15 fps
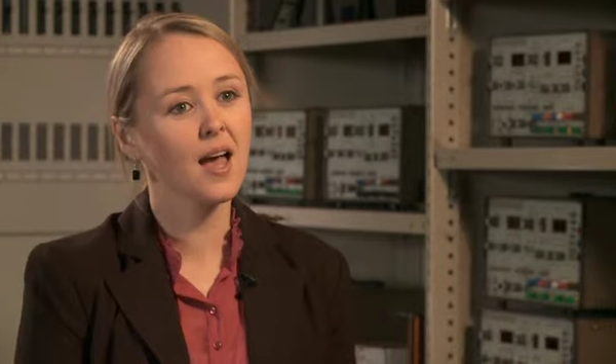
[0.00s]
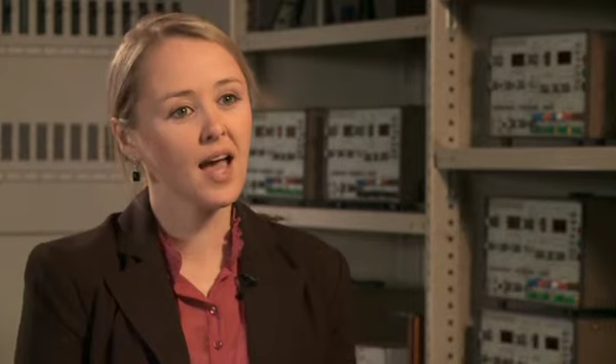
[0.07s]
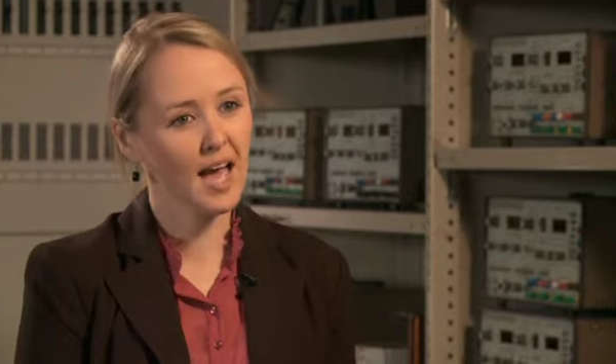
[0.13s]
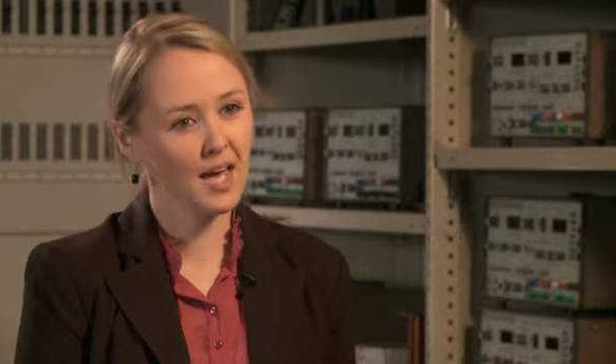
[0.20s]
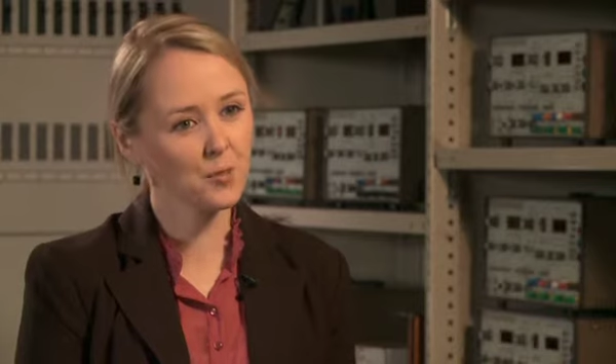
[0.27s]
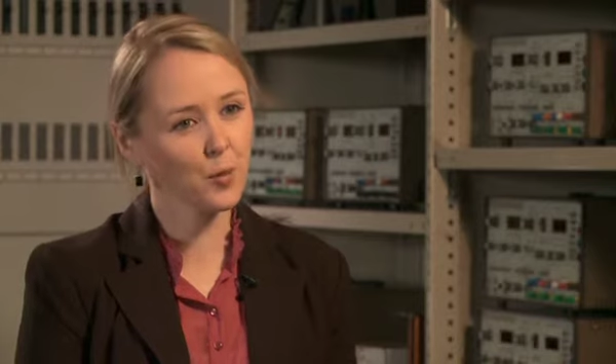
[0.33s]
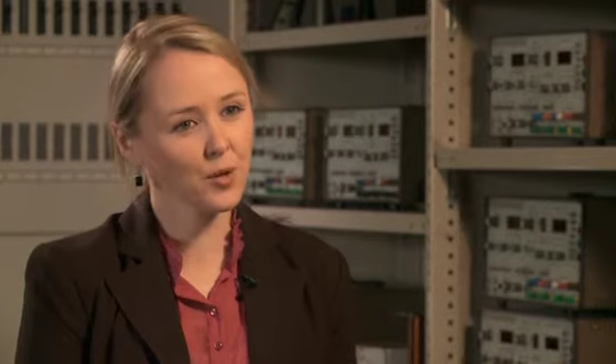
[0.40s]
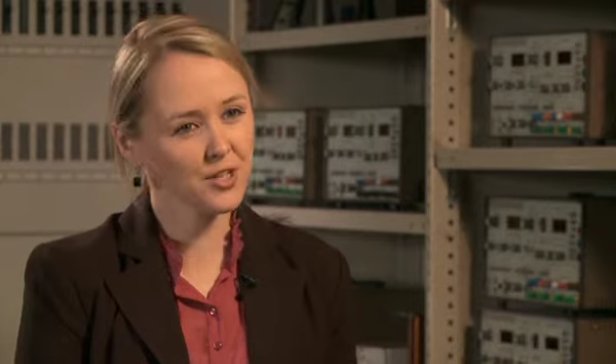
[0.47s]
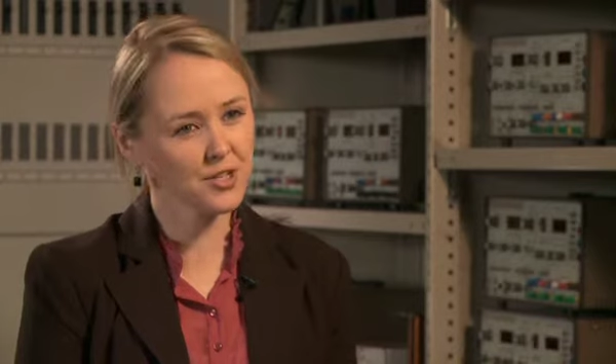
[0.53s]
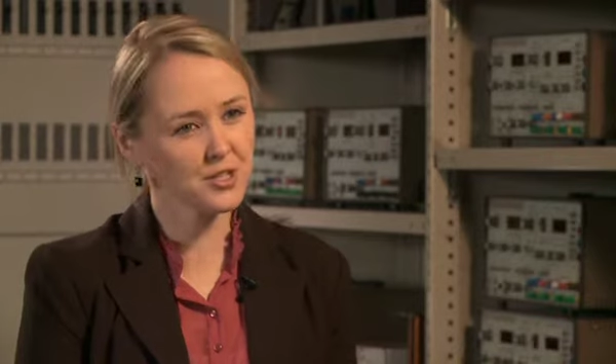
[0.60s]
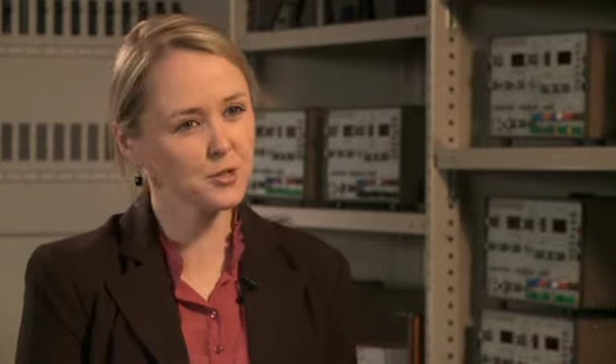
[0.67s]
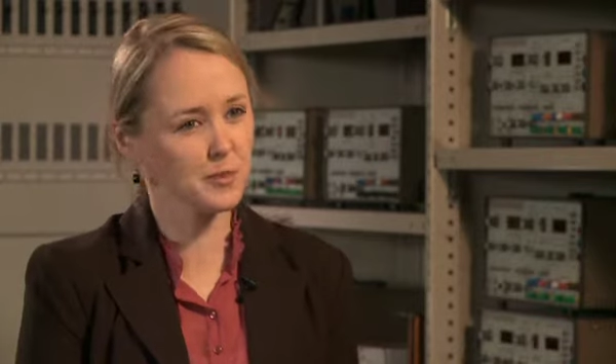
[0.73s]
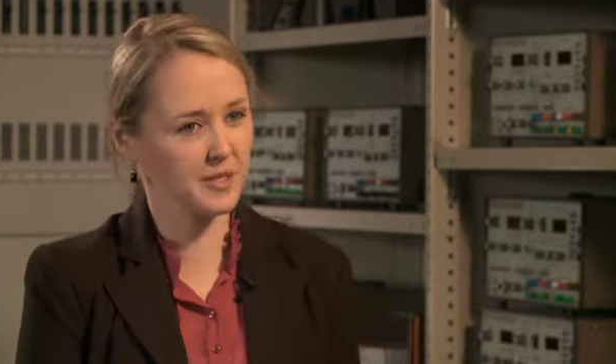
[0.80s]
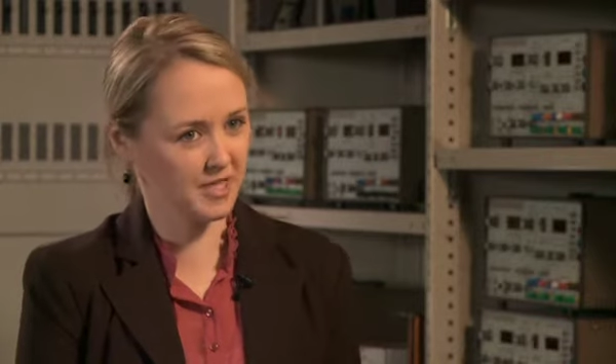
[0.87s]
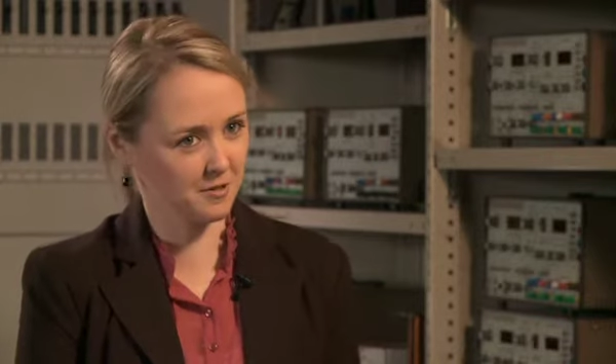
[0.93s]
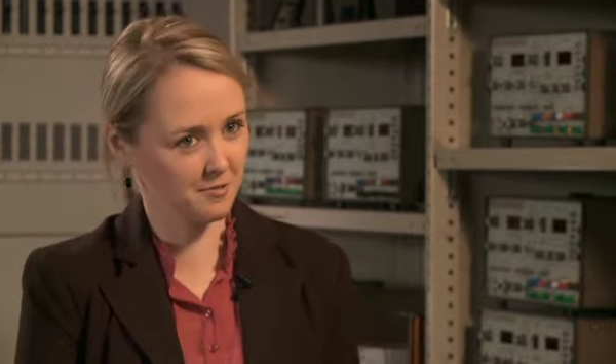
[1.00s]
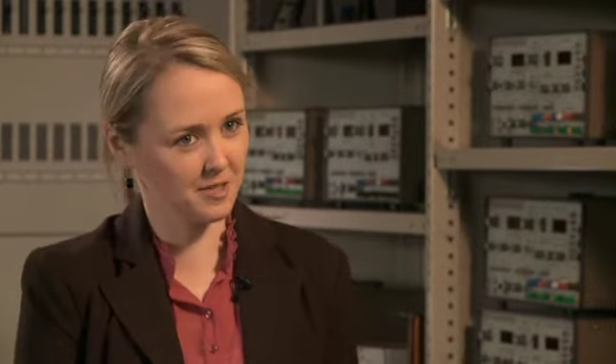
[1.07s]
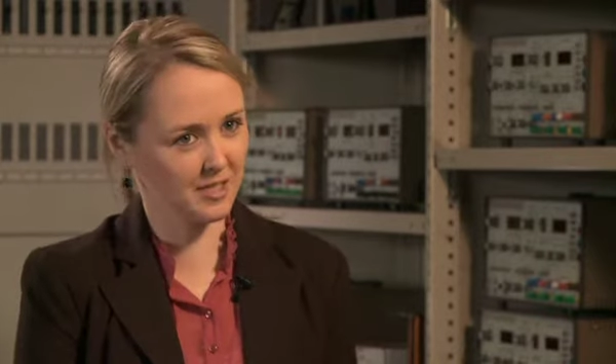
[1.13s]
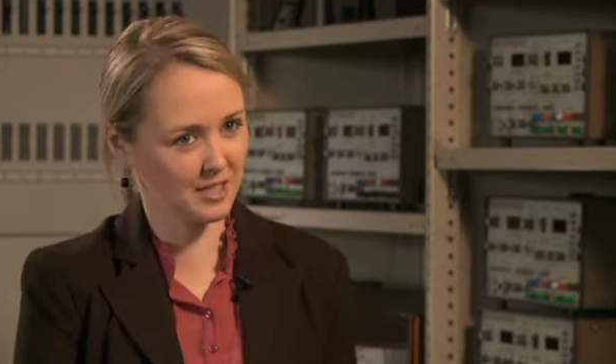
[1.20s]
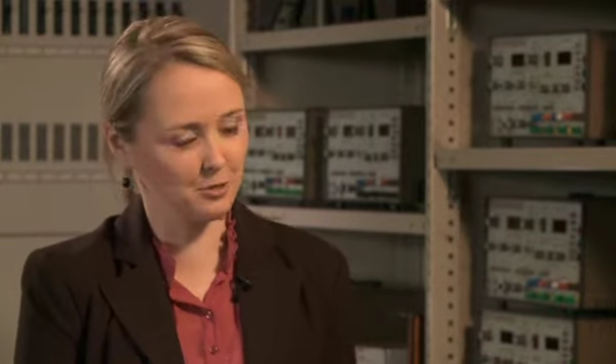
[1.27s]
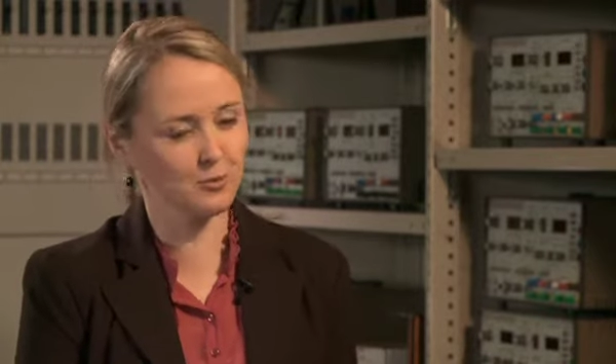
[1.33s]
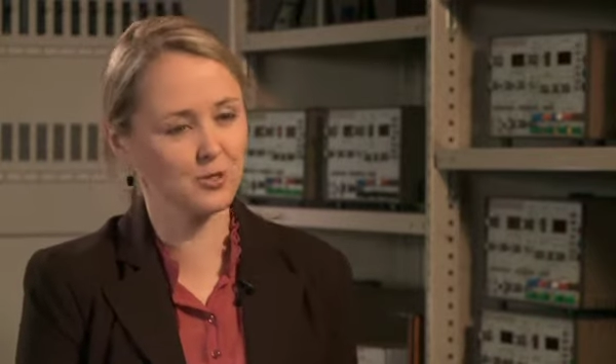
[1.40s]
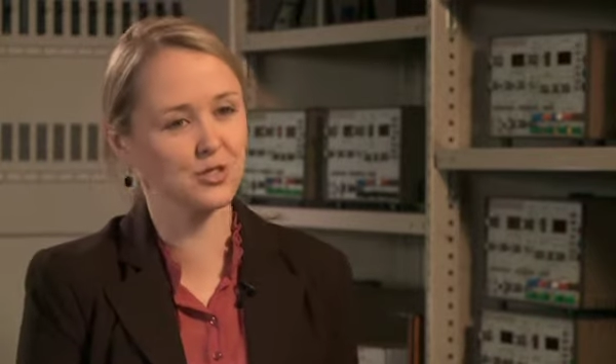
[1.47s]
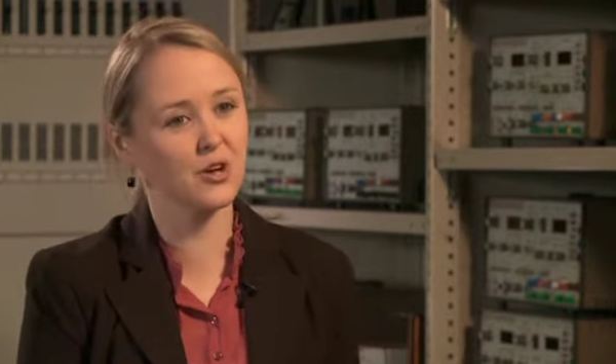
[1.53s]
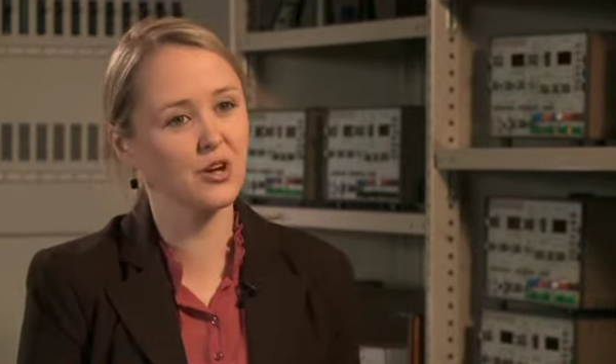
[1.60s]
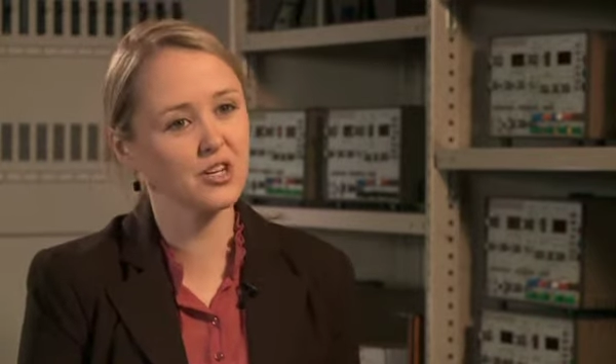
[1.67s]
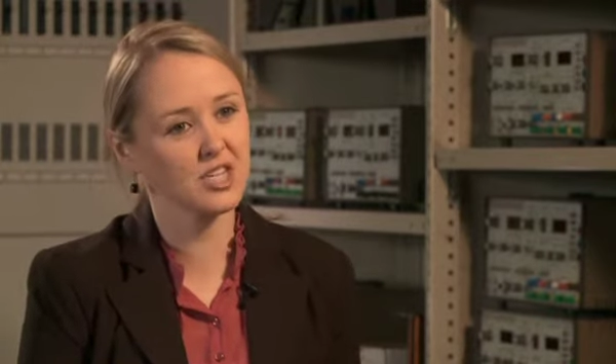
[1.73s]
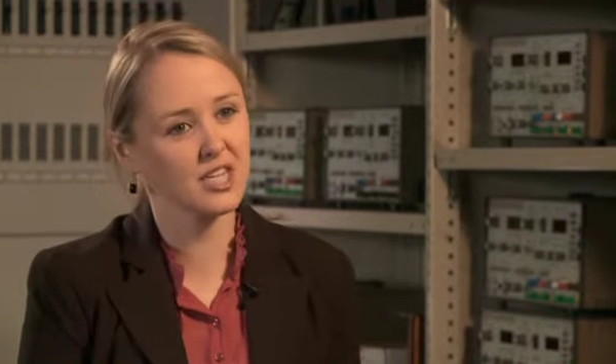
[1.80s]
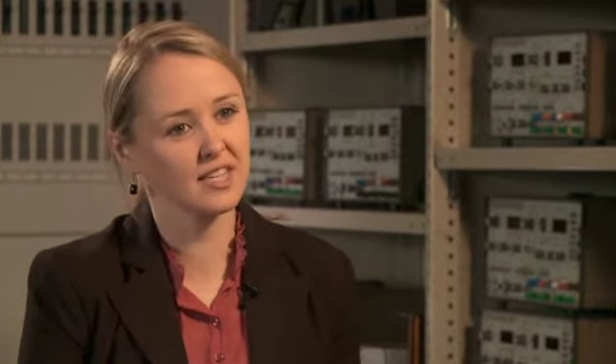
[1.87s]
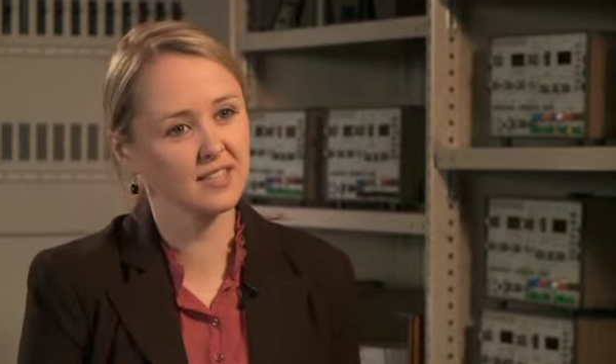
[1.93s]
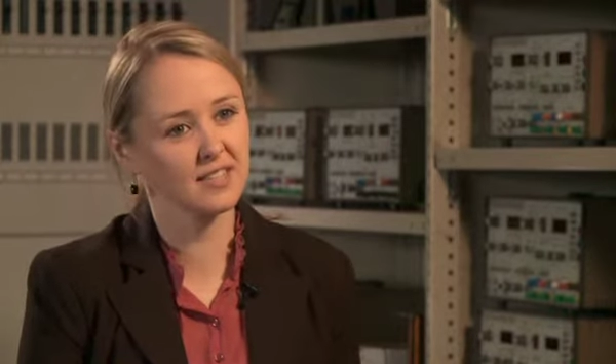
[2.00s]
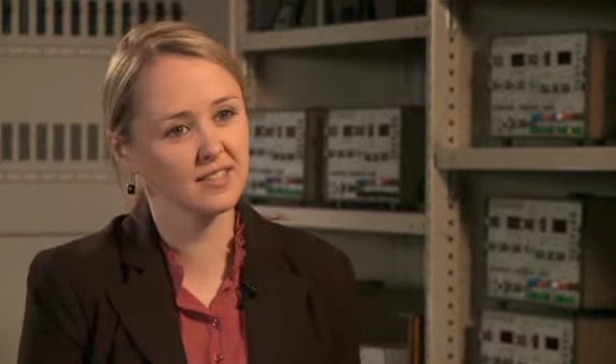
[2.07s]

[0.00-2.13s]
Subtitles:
And what are you specifically researching?